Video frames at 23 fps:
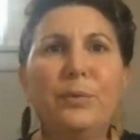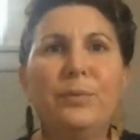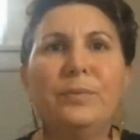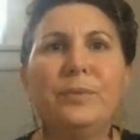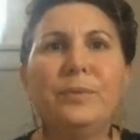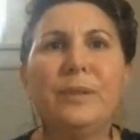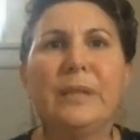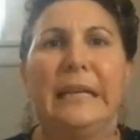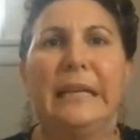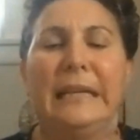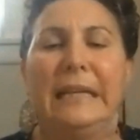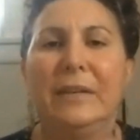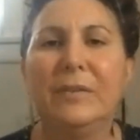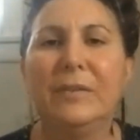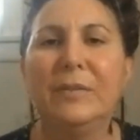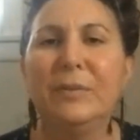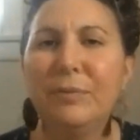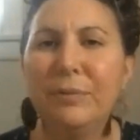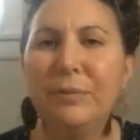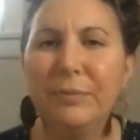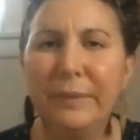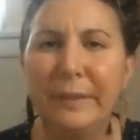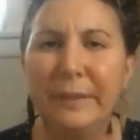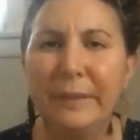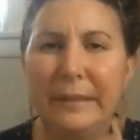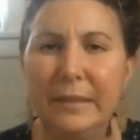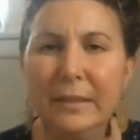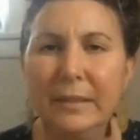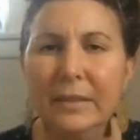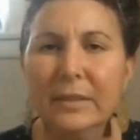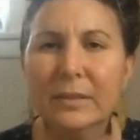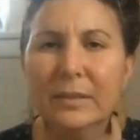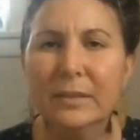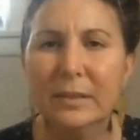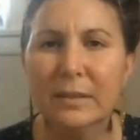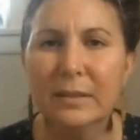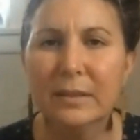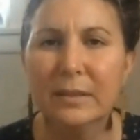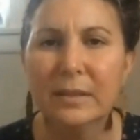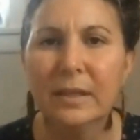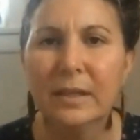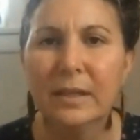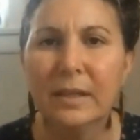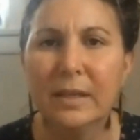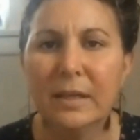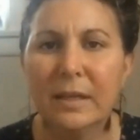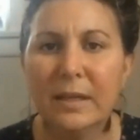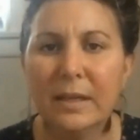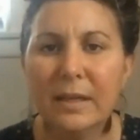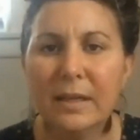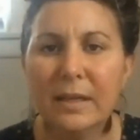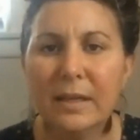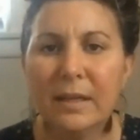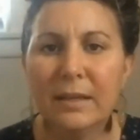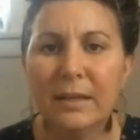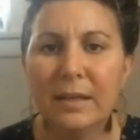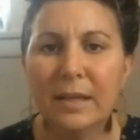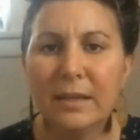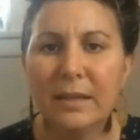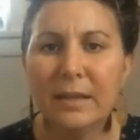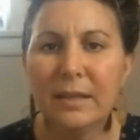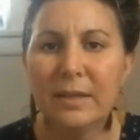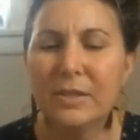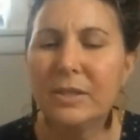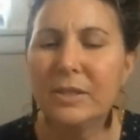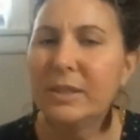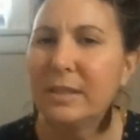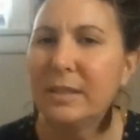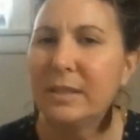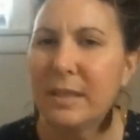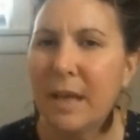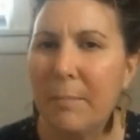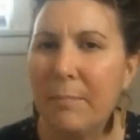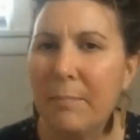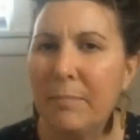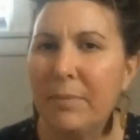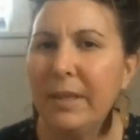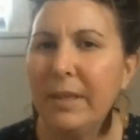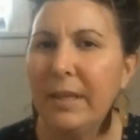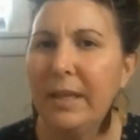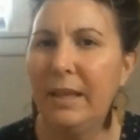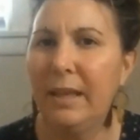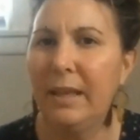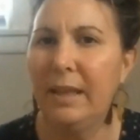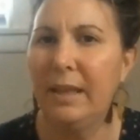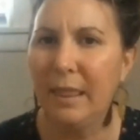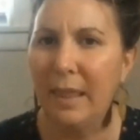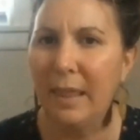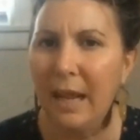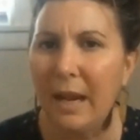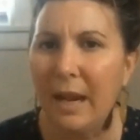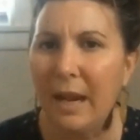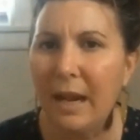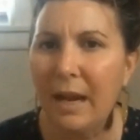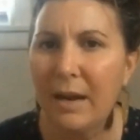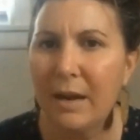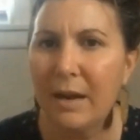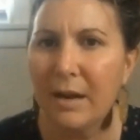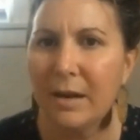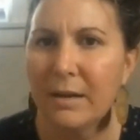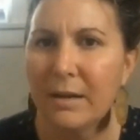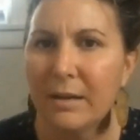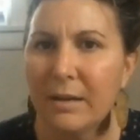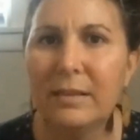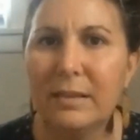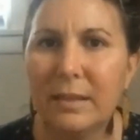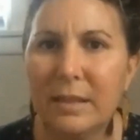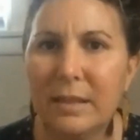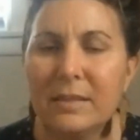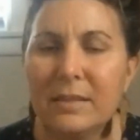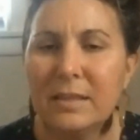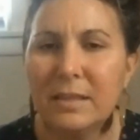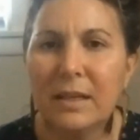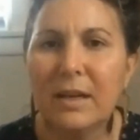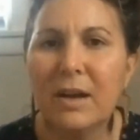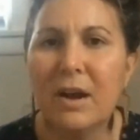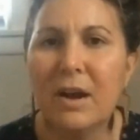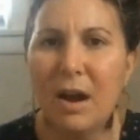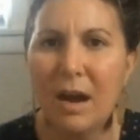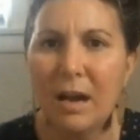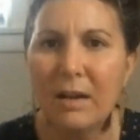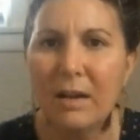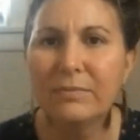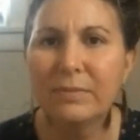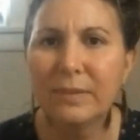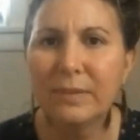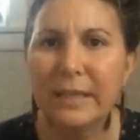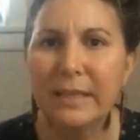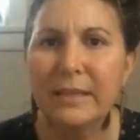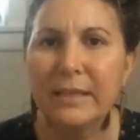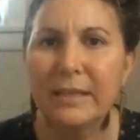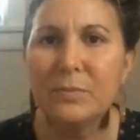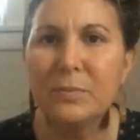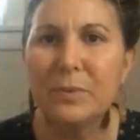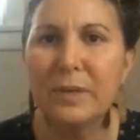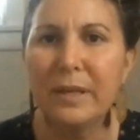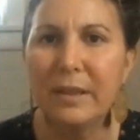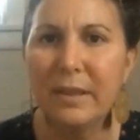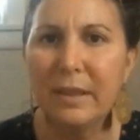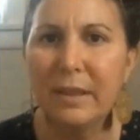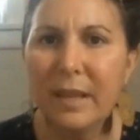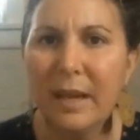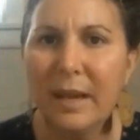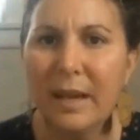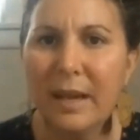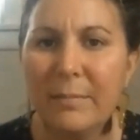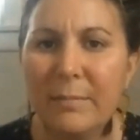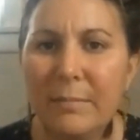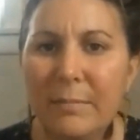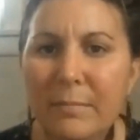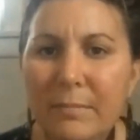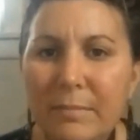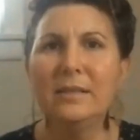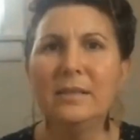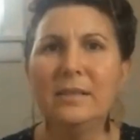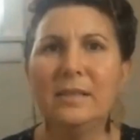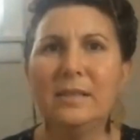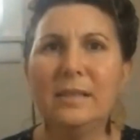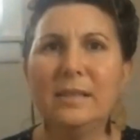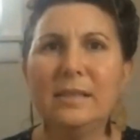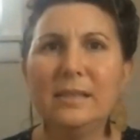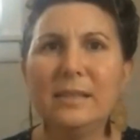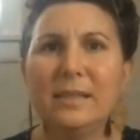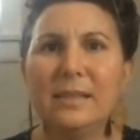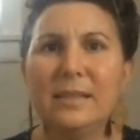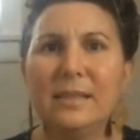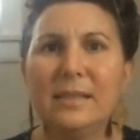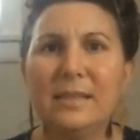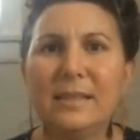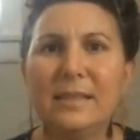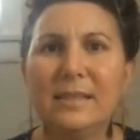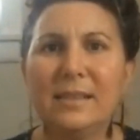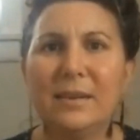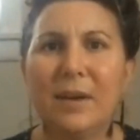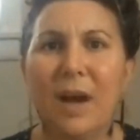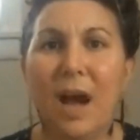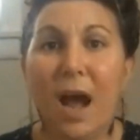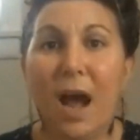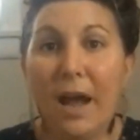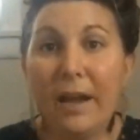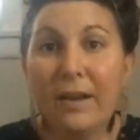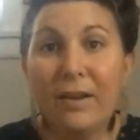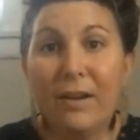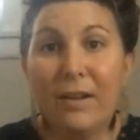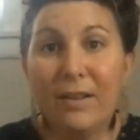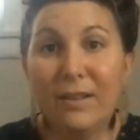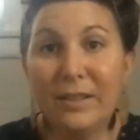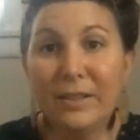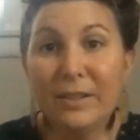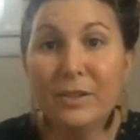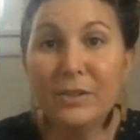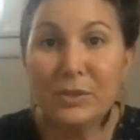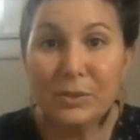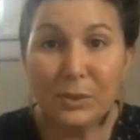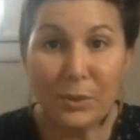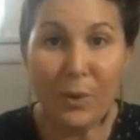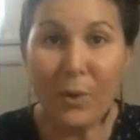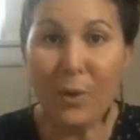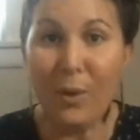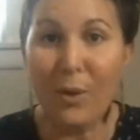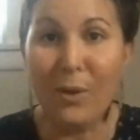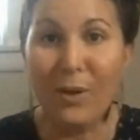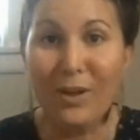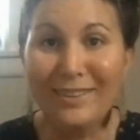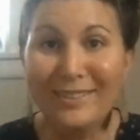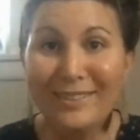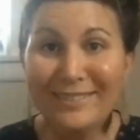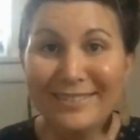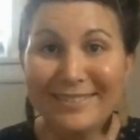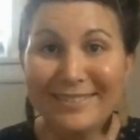can feel that there's something there that's in conflict with them. I call it the soul.